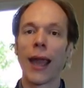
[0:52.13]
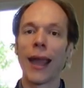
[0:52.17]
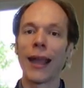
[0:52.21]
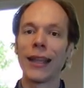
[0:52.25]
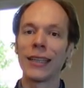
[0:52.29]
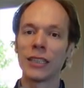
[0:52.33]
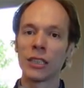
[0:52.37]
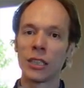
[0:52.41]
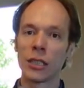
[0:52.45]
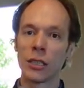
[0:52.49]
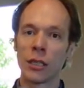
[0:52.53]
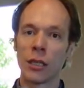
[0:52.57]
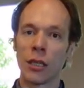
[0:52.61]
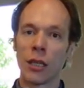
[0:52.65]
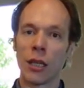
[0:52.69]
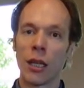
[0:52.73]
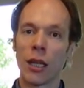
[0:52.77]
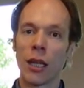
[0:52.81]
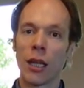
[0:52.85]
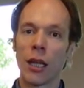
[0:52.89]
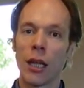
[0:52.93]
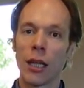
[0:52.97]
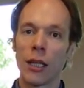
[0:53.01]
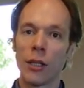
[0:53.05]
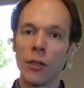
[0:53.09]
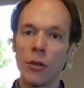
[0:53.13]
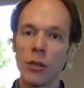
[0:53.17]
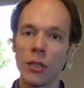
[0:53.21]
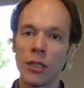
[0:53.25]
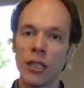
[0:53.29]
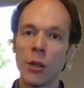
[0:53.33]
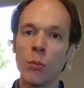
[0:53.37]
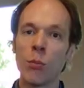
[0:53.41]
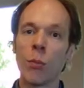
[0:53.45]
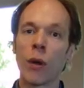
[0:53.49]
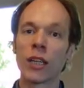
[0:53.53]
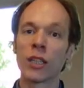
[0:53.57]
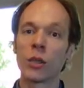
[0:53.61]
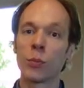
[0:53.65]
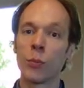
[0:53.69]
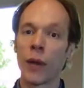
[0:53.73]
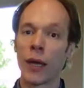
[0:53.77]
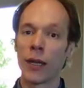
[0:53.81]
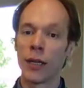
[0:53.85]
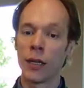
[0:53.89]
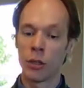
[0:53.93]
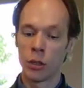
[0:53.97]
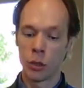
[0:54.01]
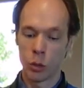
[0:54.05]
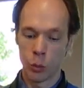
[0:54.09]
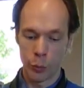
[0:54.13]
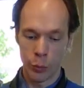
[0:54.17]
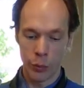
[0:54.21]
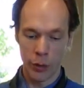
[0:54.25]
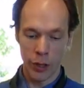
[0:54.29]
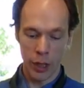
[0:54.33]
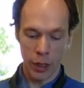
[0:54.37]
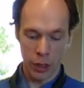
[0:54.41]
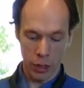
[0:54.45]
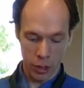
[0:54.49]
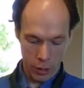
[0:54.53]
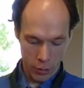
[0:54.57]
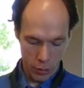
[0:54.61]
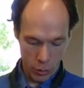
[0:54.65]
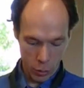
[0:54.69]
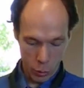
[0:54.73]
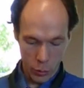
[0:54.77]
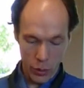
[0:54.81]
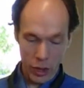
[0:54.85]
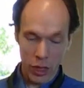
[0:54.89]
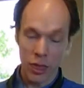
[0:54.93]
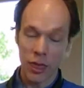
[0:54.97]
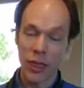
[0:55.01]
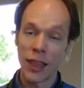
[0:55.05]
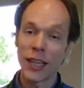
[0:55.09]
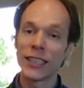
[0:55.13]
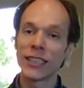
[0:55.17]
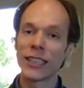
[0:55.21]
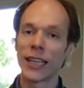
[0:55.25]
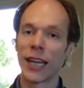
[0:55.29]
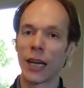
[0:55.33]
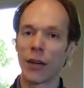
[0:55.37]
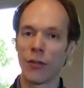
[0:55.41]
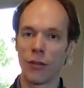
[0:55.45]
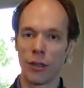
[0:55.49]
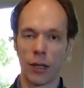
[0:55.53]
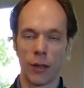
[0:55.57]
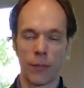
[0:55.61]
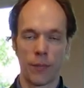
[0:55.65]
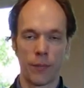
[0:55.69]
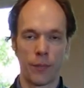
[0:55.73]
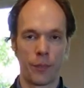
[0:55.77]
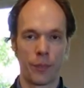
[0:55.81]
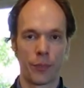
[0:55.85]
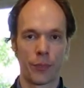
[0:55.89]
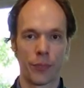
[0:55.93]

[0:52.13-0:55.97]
it's usually much better to breathe with this area.